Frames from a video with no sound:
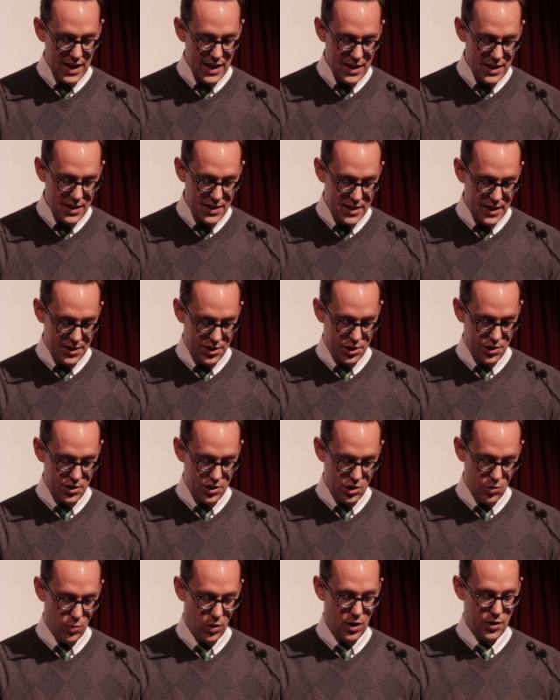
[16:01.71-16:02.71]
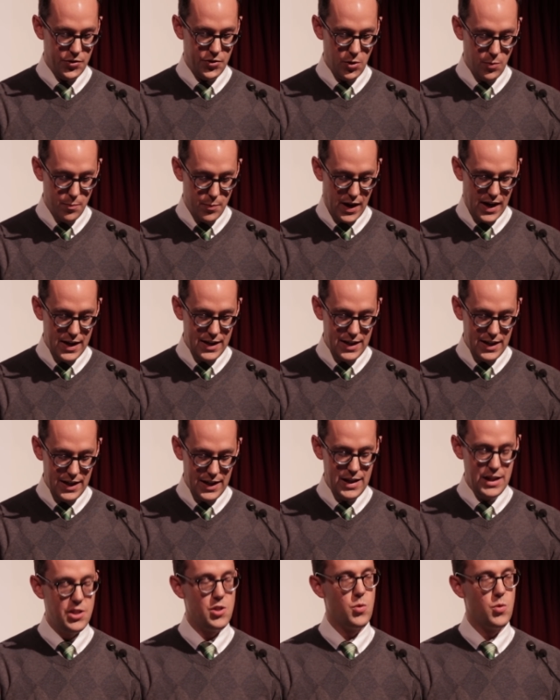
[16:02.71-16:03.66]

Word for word: in addition to also binding